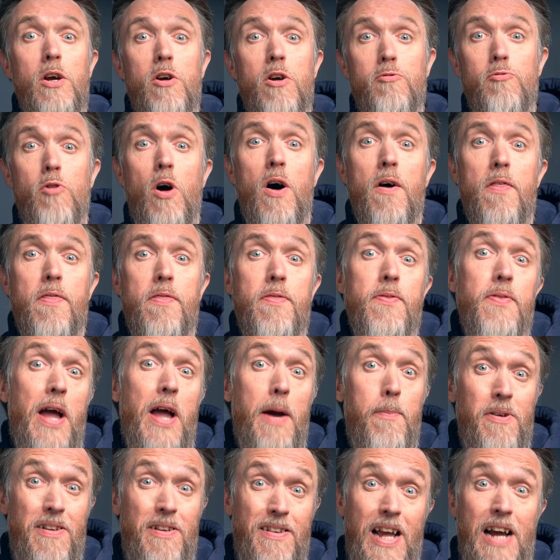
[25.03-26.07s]
Rather than
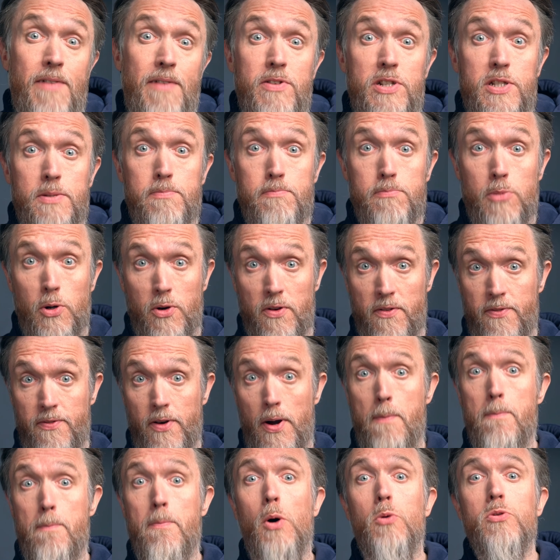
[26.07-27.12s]
having to modify
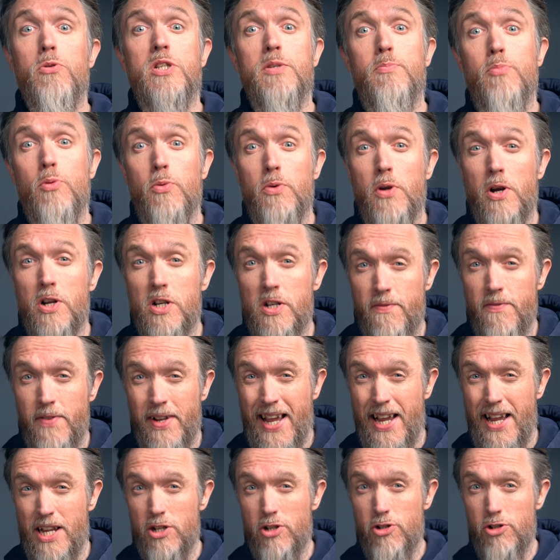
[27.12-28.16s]
multiple
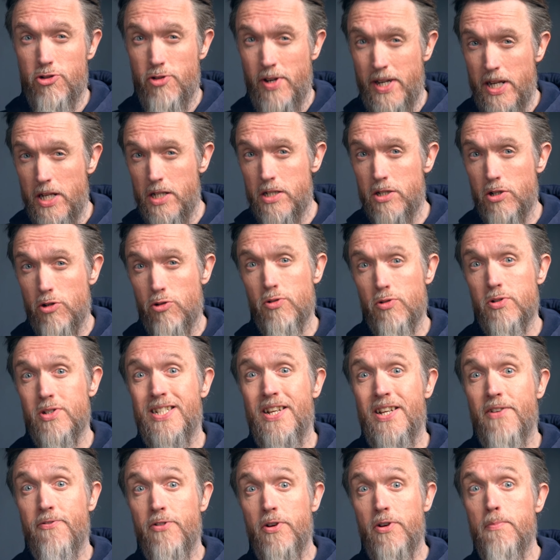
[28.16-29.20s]
notification triggers across
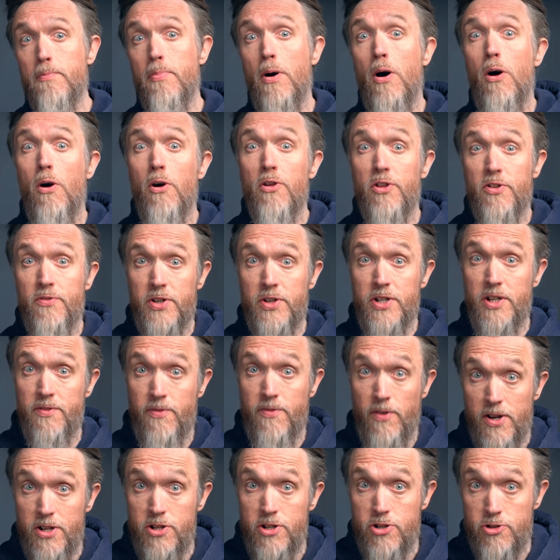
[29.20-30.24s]
different parts of a
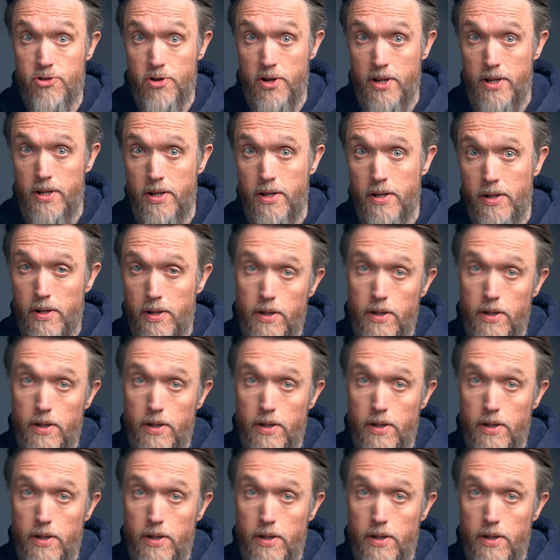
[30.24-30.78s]
device tree,